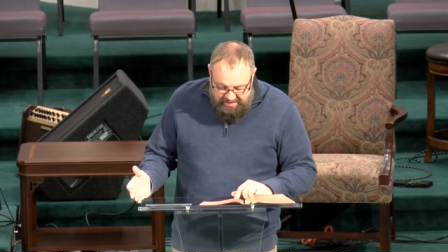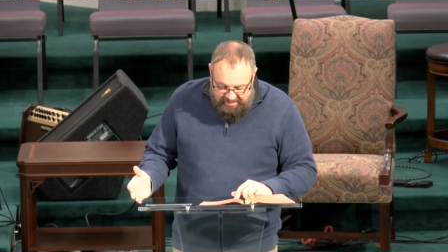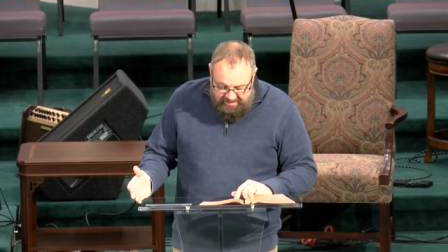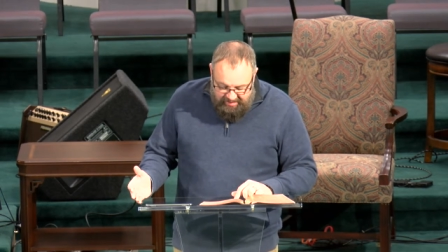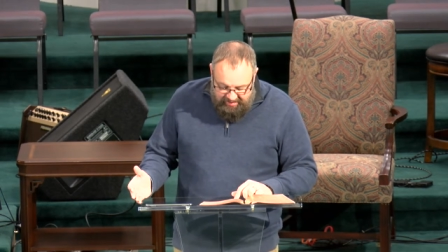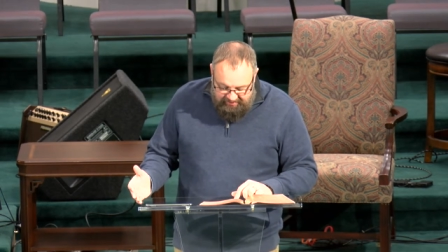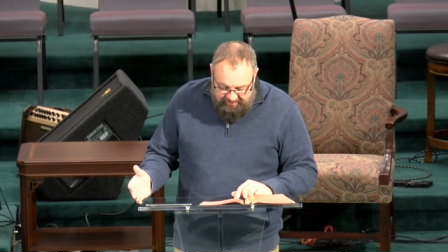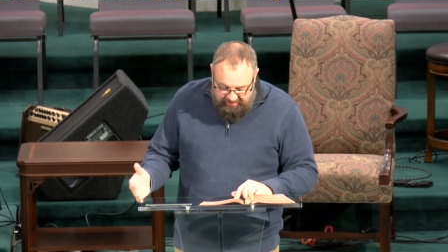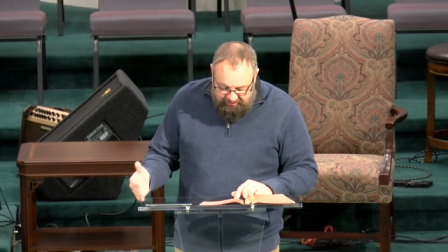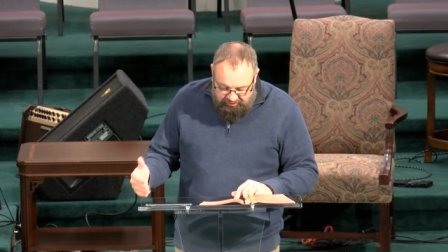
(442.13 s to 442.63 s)

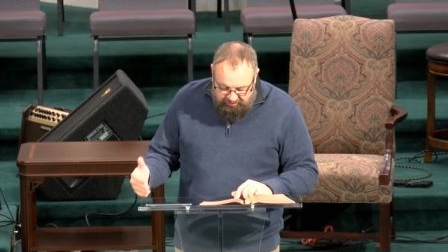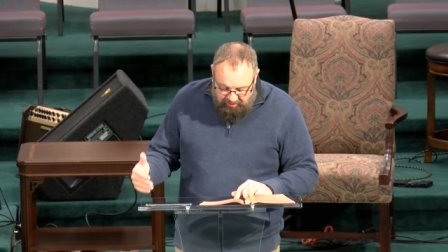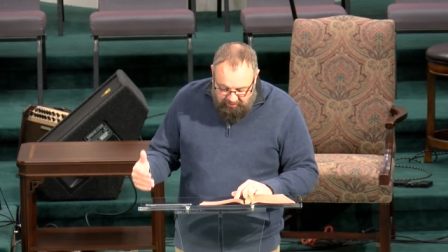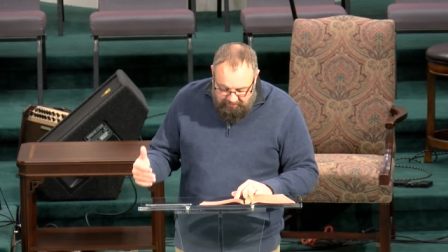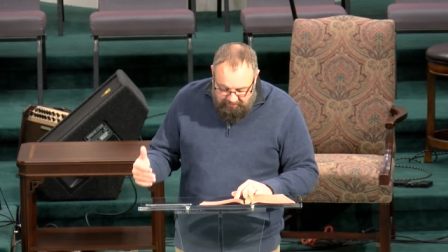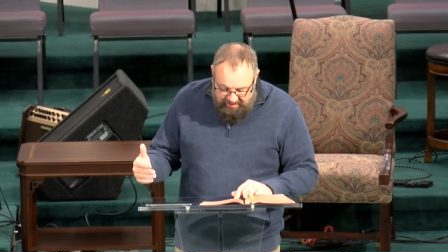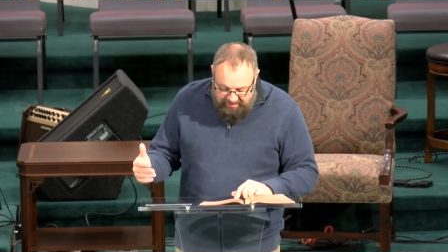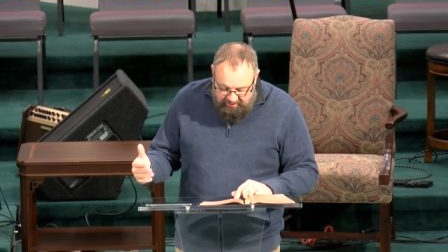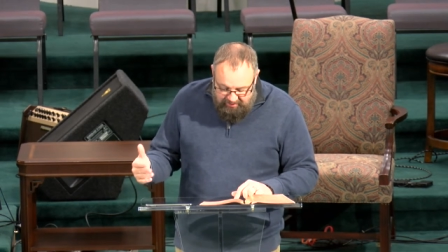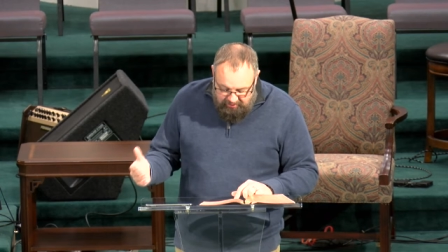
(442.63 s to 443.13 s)
and they shall
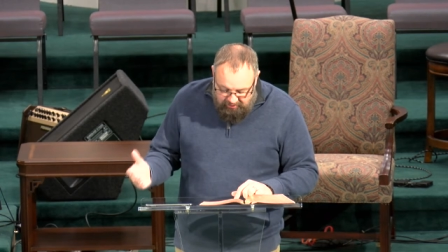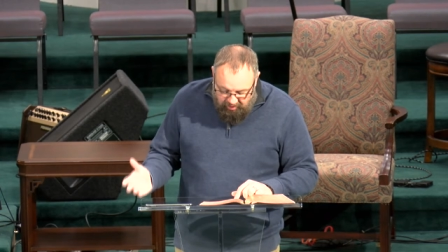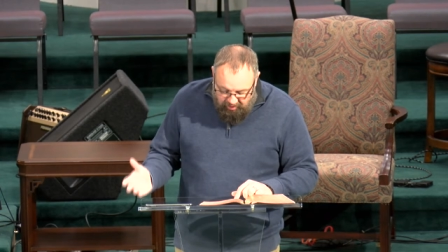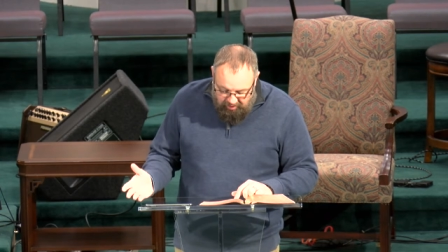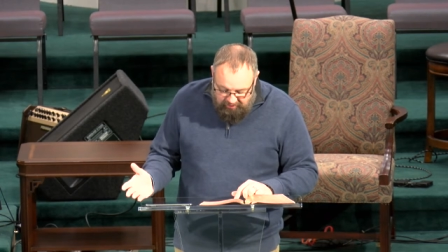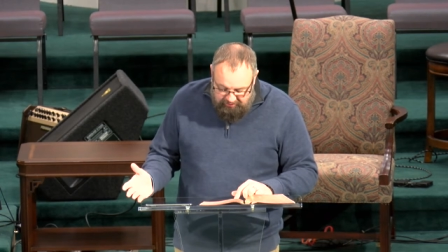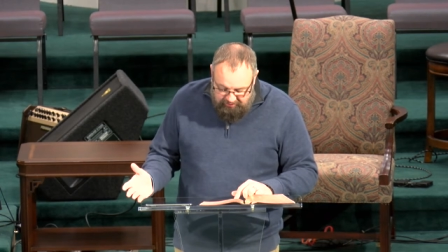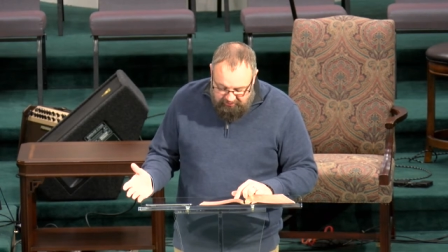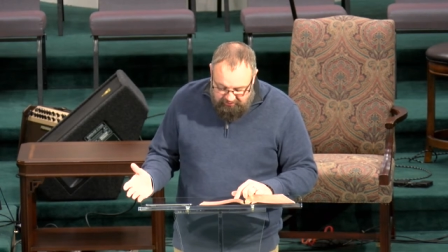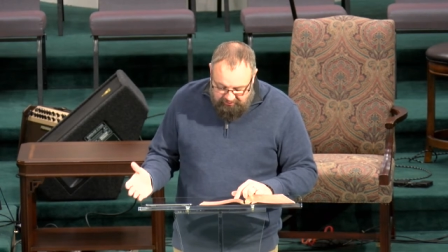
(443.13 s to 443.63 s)
make
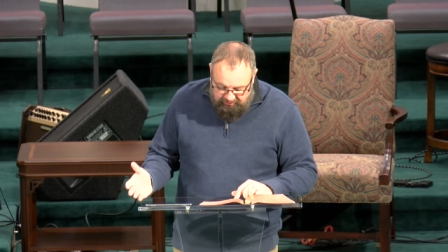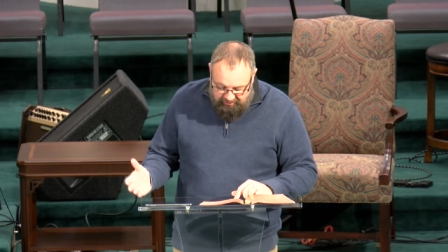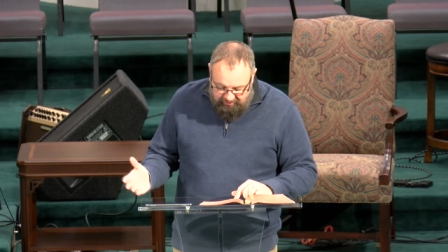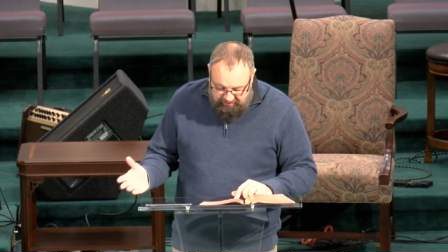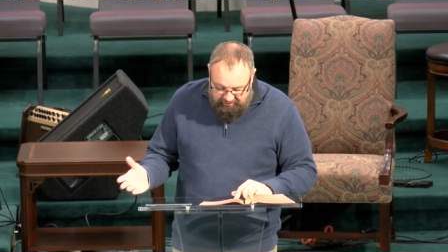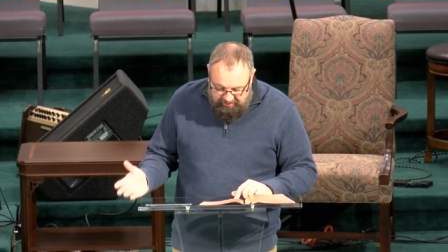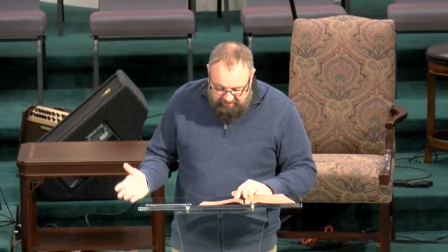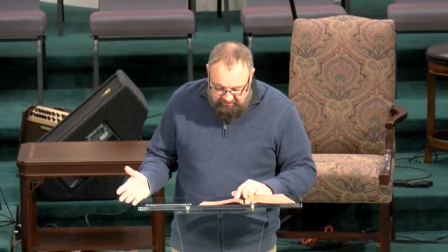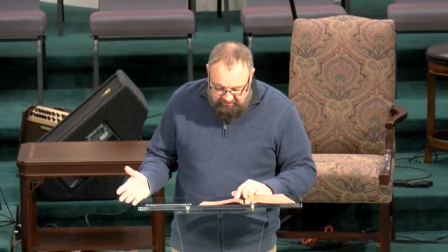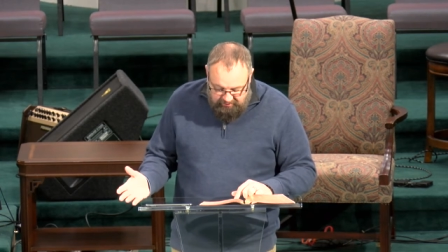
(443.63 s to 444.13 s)
gardens
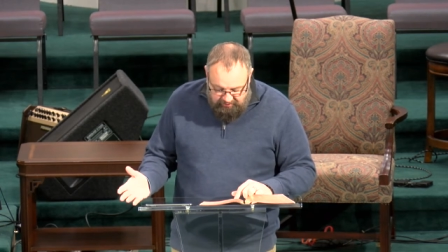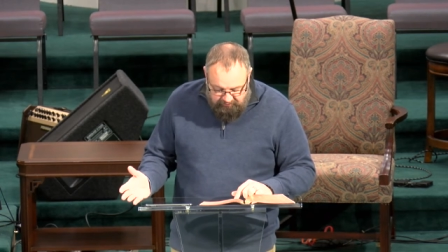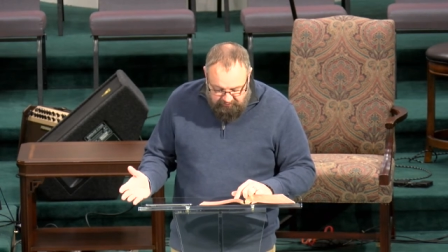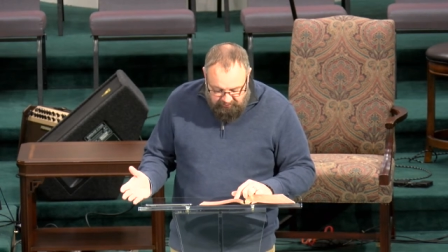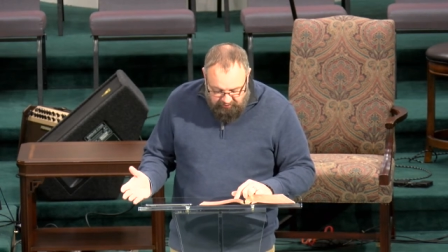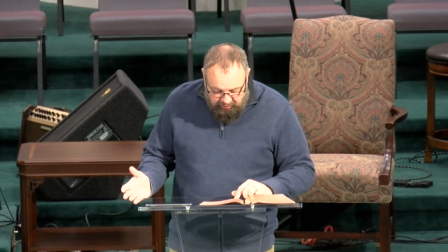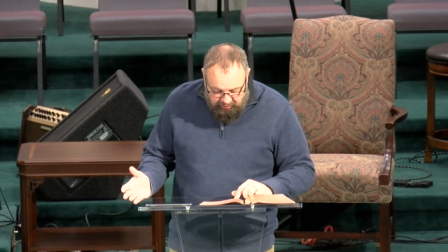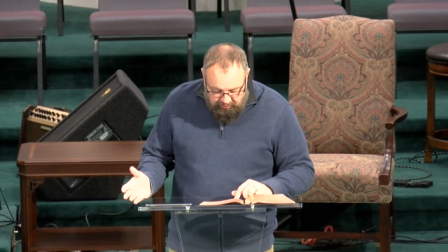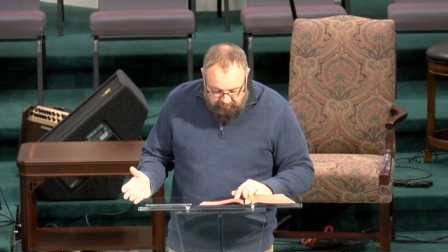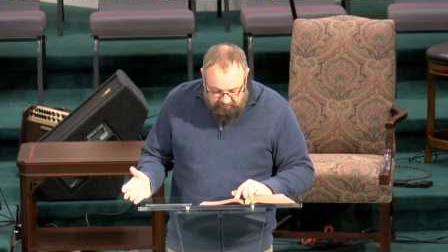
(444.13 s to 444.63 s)
and eat their
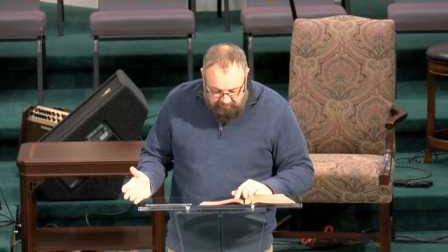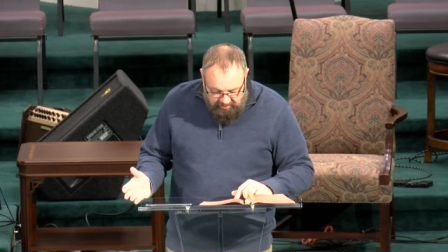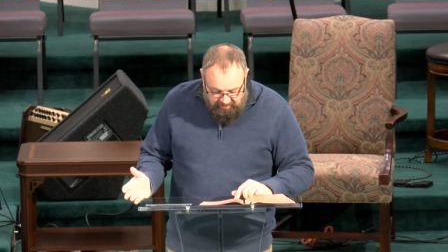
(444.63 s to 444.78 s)
fruit.